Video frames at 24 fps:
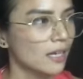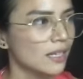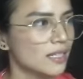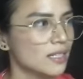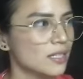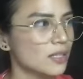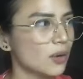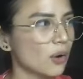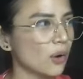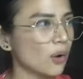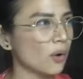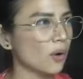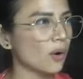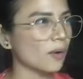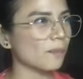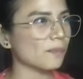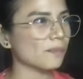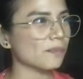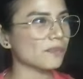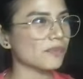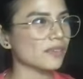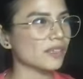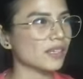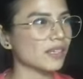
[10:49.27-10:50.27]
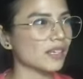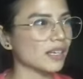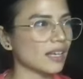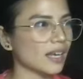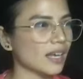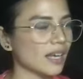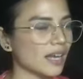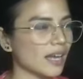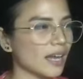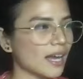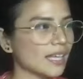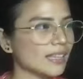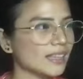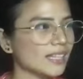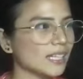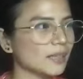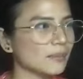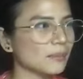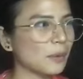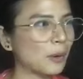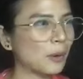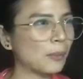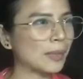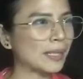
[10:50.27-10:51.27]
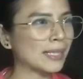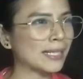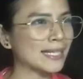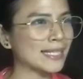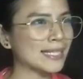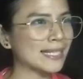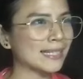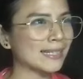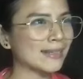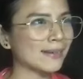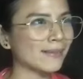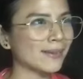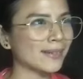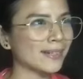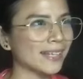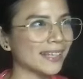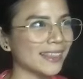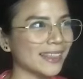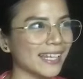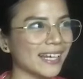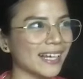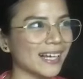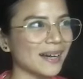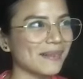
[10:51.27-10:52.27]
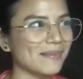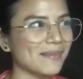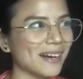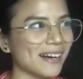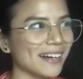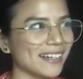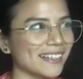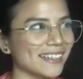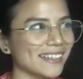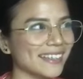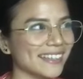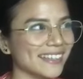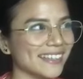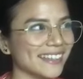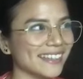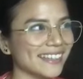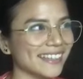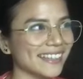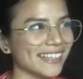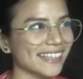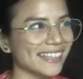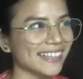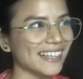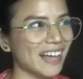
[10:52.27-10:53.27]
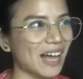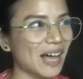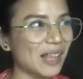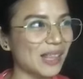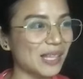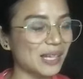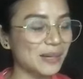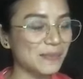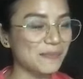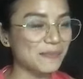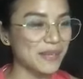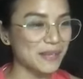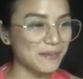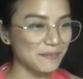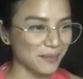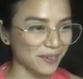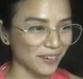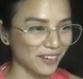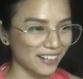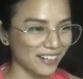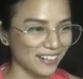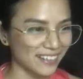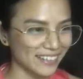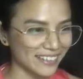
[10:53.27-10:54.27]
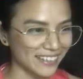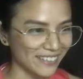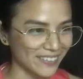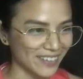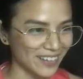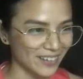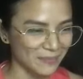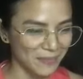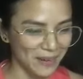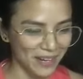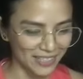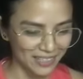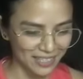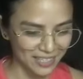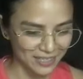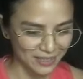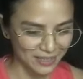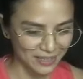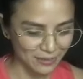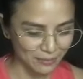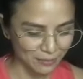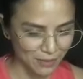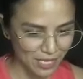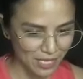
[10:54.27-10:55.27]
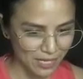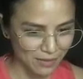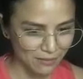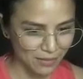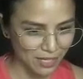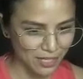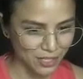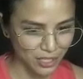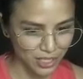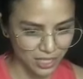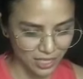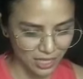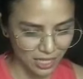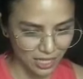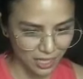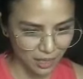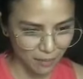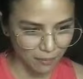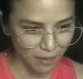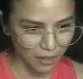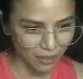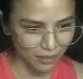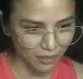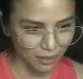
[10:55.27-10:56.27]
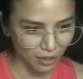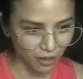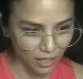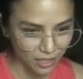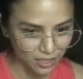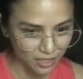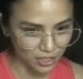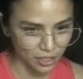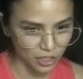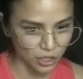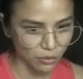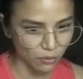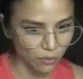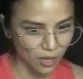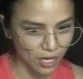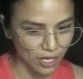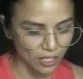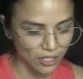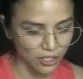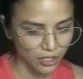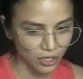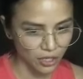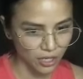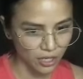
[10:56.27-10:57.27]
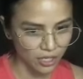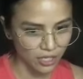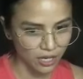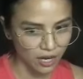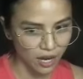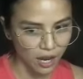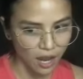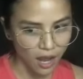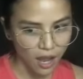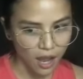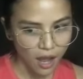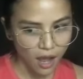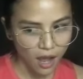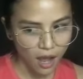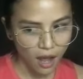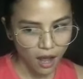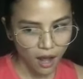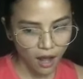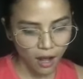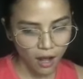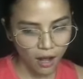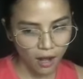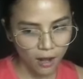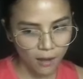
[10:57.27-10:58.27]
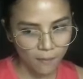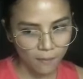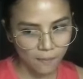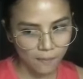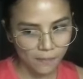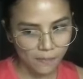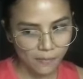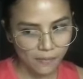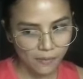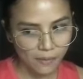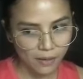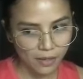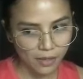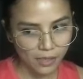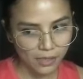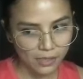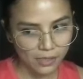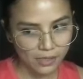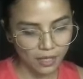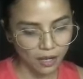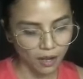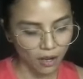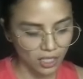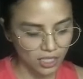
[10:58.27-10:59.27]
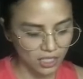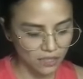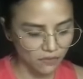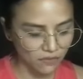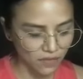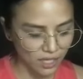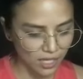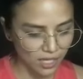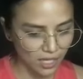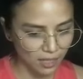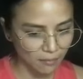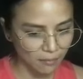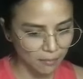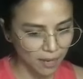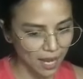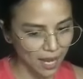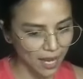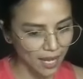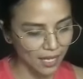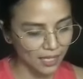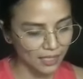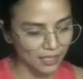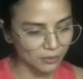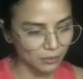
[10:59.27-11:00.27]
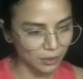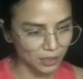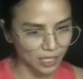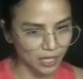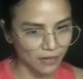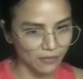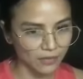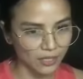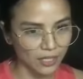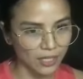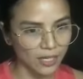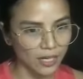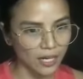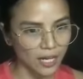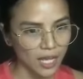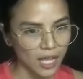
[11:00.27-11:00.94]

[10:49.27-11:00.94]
So at that moment, kasi they wanna think about other people, di ba? Parang we just think about our situation, um na us feeling bad, whatever.